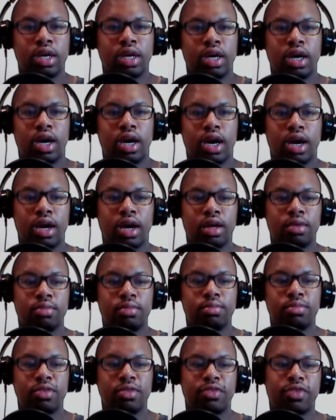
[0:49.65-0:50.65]

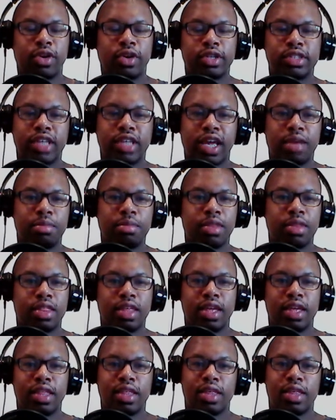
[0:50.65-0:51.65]
The first game of the
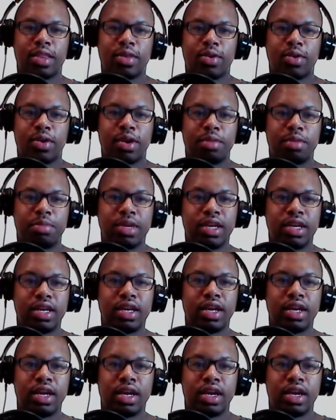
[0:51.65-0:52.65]
season is going to be
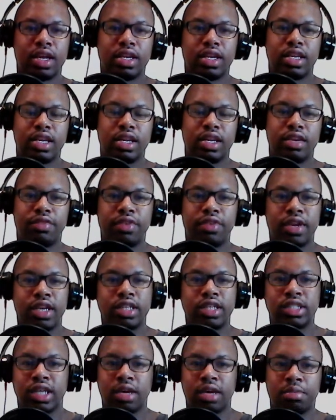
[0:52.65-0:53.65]
the defending
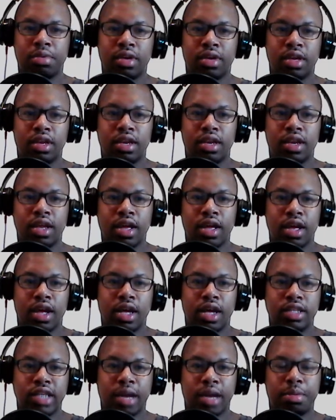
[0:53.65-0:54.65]
champion
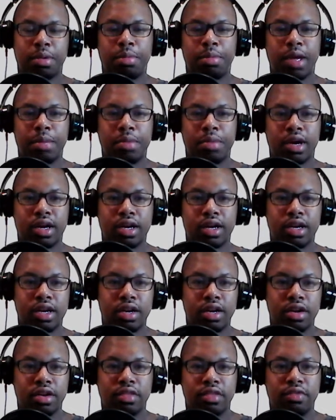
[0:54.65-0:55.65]
Tampa Bay
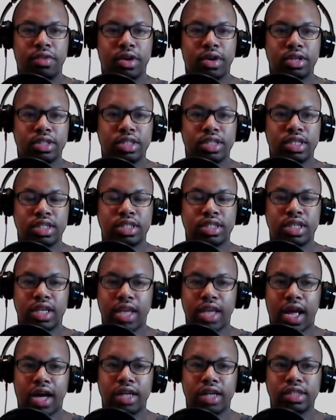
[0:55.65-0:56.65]
Buccaneers versus the
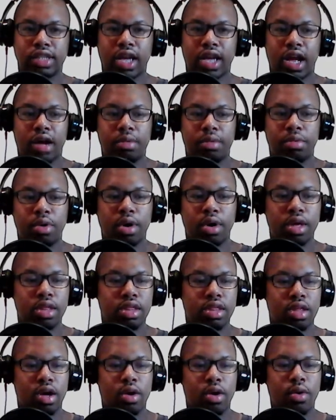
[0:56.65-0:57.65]
Dallas Cowboys.
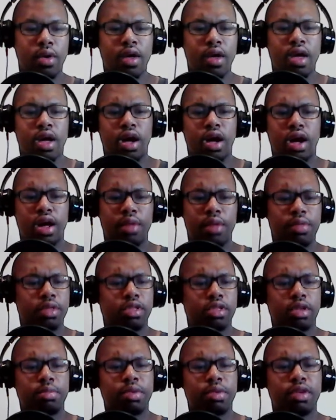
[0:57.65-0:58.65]
So that's
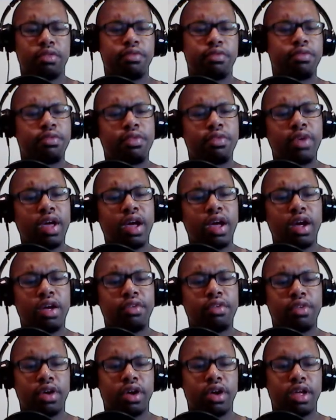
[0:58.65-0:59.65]
going to be a very,
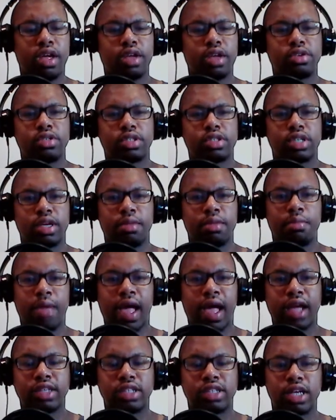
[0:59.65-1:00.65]
very interesting
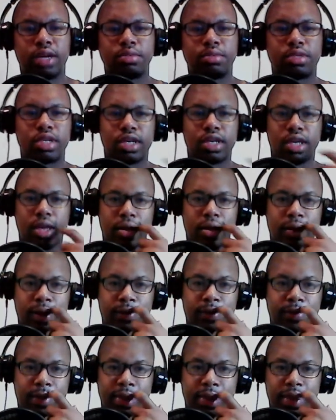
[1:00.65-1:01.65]
matchup to kick
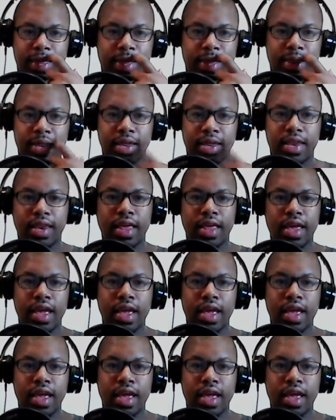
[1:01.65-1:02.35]
off the season.